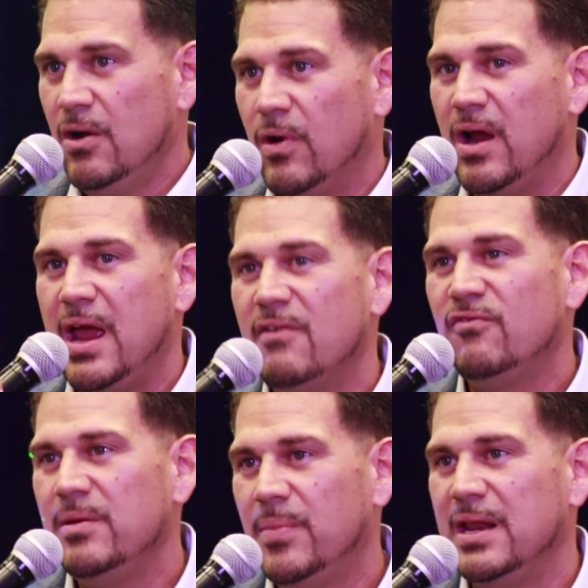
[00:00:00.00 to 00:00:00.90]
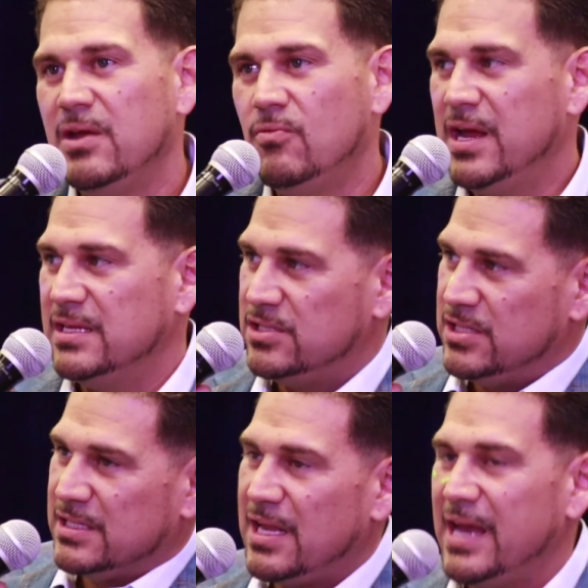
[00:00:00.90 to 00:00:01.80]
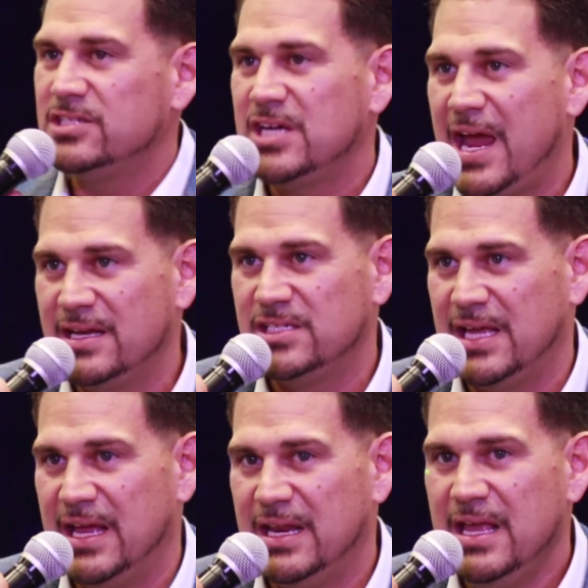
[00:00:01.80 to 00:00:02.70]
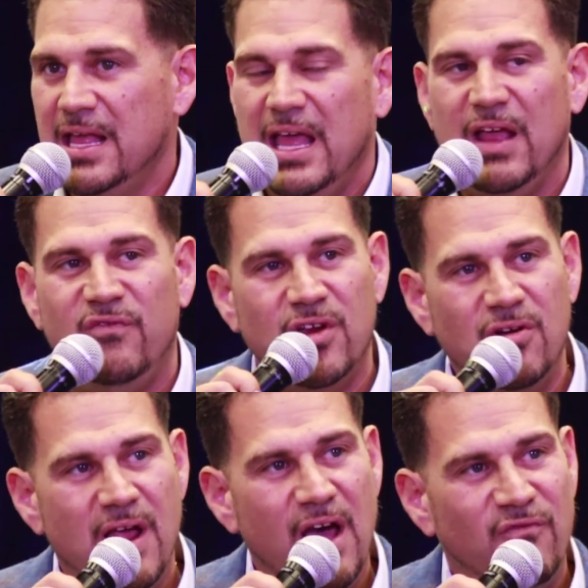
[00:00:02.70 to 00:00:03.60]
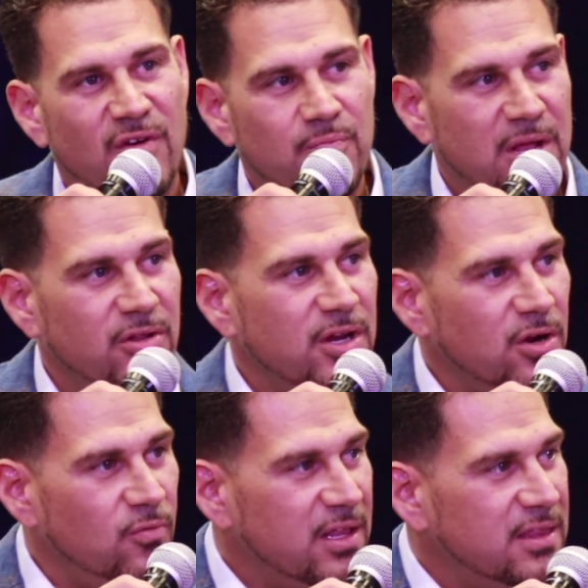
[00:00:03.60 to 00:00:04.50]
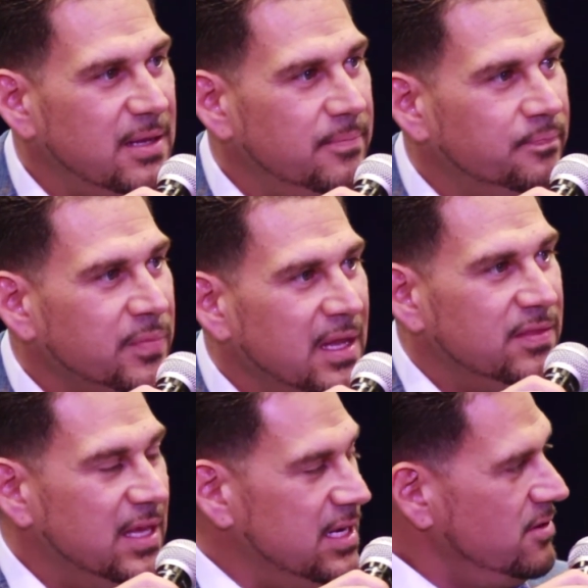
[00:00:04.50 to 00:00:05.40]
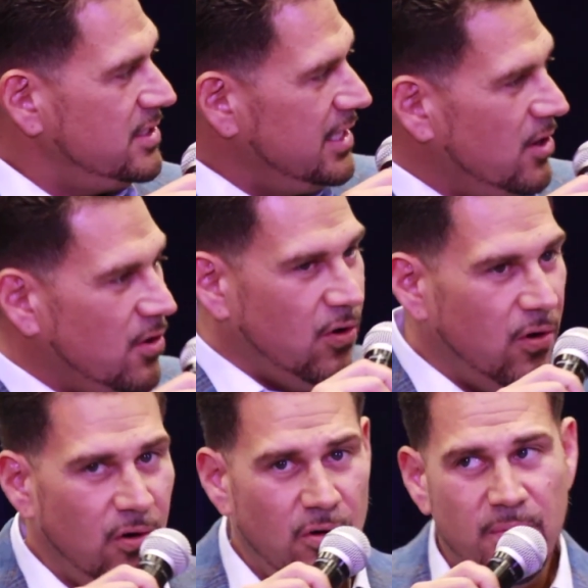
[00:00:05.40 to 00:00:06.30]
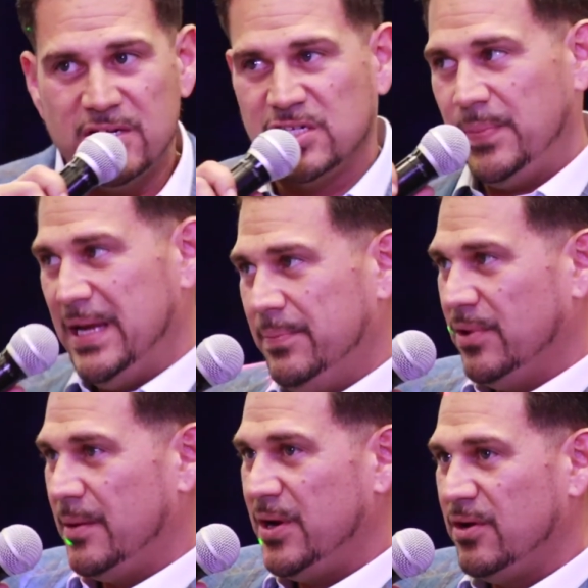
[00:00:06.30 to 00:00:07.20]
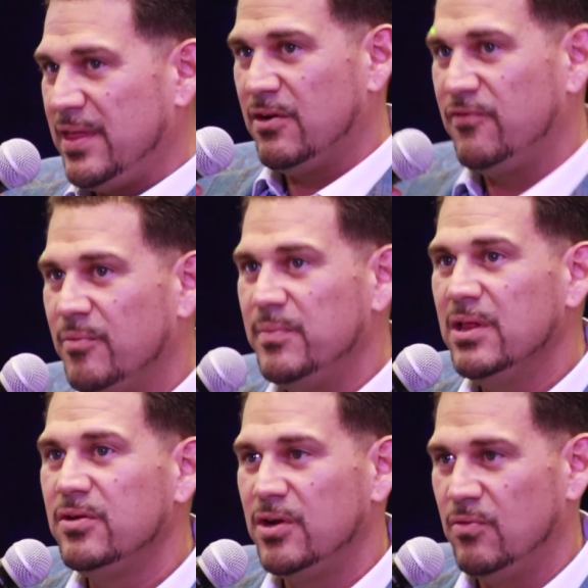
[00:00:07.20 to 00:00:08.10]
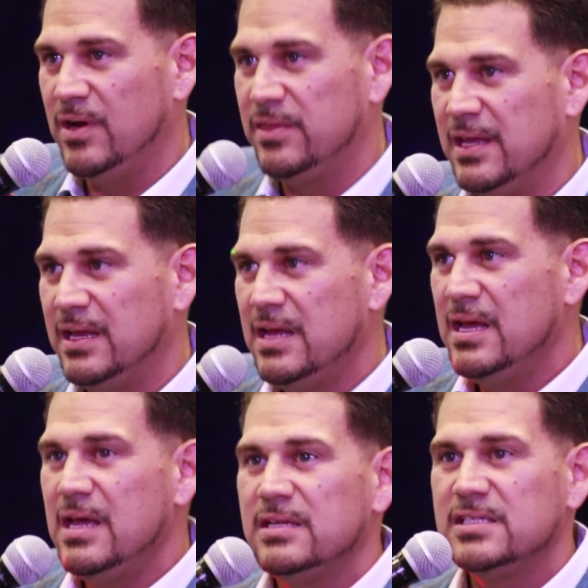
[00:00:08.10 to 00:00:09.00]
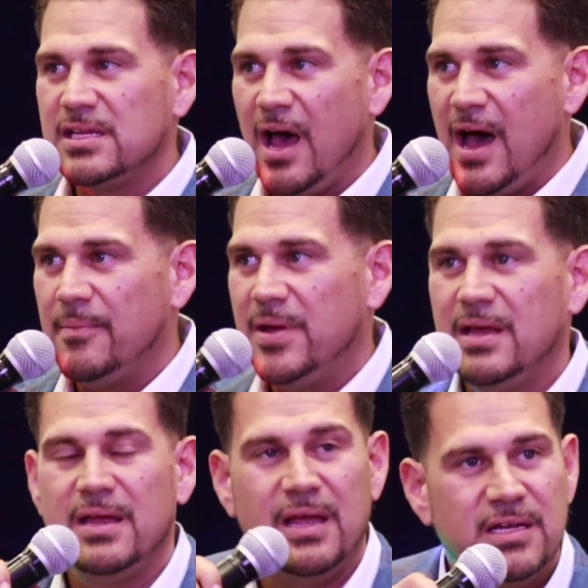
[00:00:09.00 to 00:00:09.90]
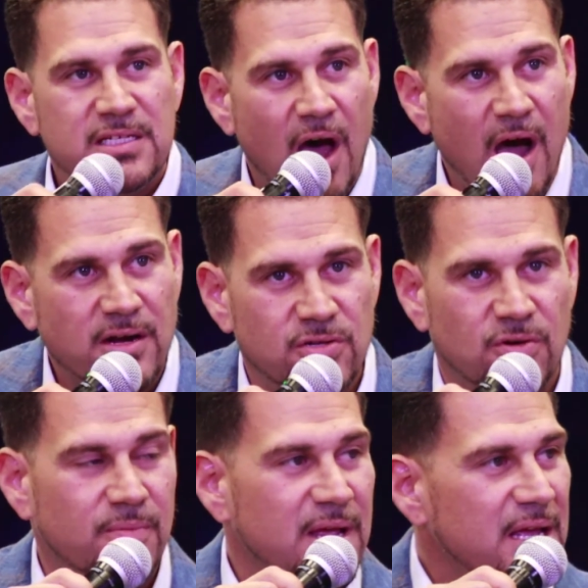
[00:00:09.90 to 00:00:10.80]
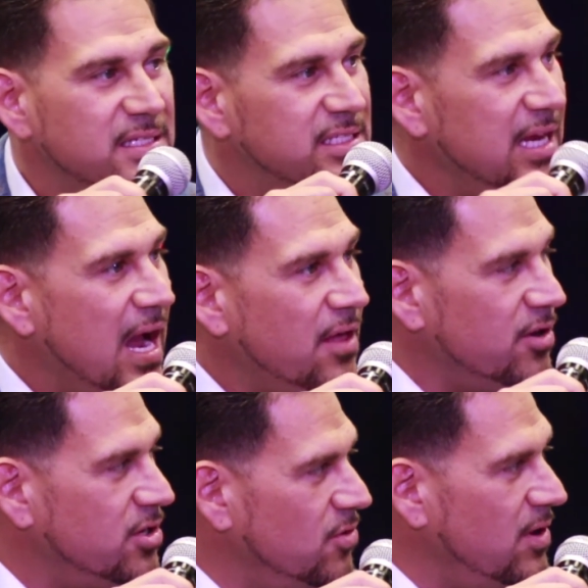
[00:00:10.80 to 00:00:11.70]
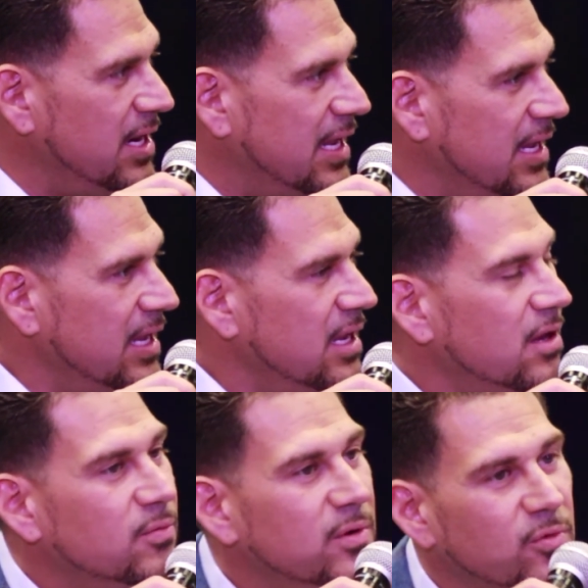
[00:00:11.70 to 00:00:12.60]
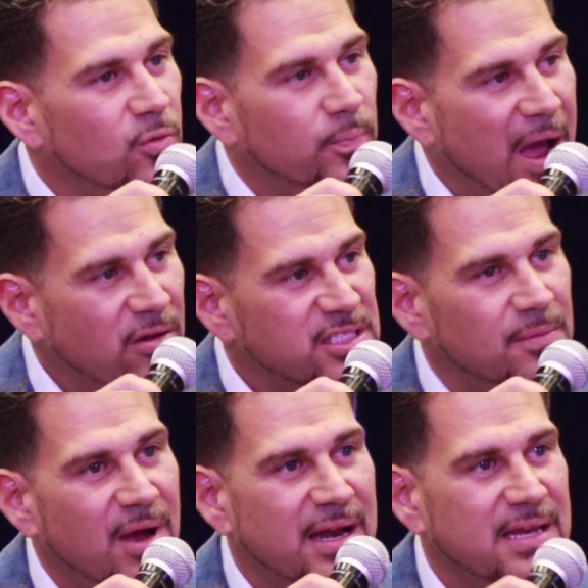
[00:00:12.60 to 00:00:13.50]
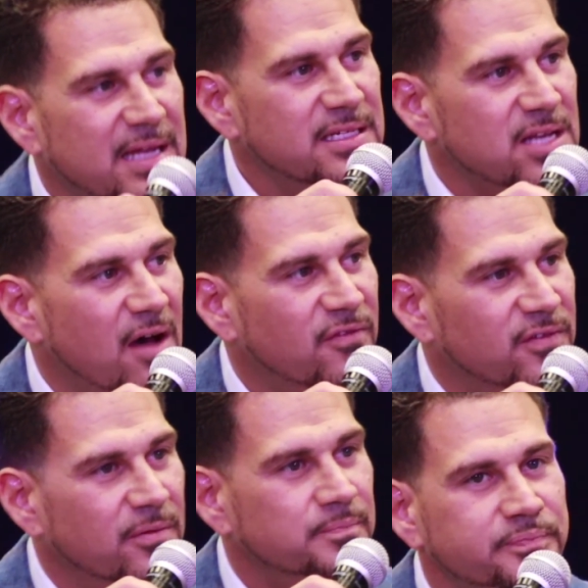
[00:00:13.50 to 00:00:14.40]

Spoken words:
where everybody wins, just like Chad said. If you're not familiar with it, then you see a whole bunch of people up here that are familiar with it. Stop, talk to them, see how they're doing it. Bounce some ideas off of them.